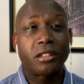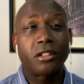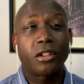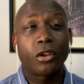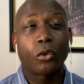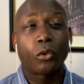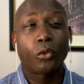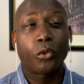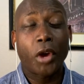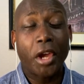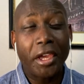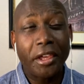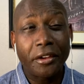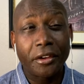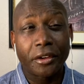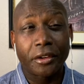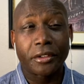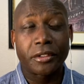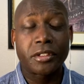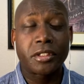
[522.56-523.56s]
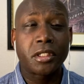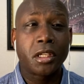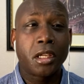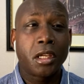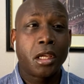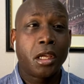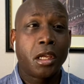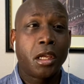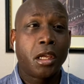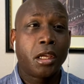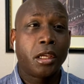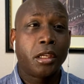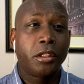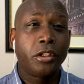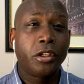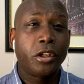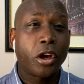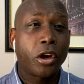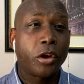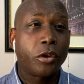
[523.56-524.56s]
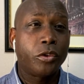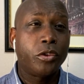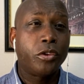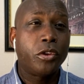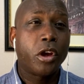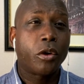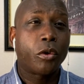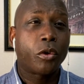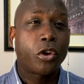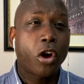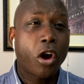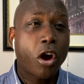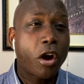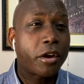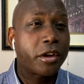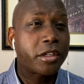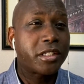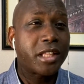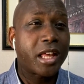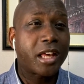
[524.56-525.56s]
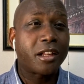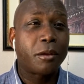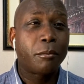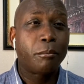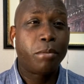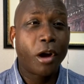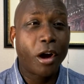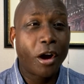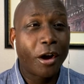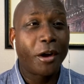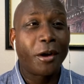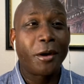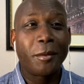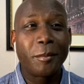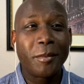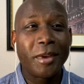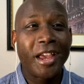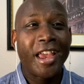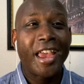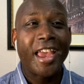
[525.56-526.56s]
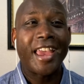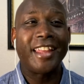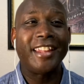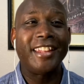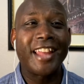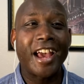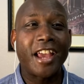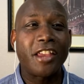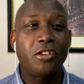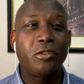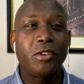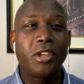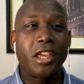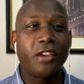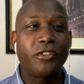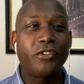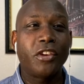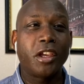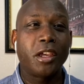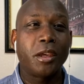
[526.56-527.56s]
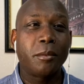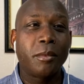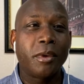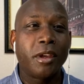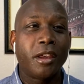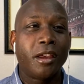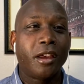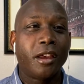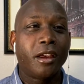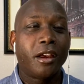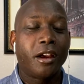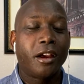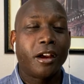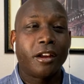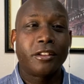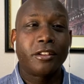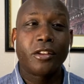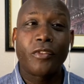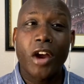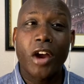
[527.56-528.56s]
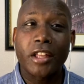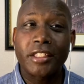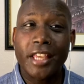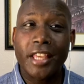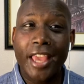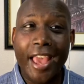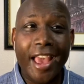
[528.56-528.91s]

Raiders, you know, Carr is not a bum, and now you give him Devontae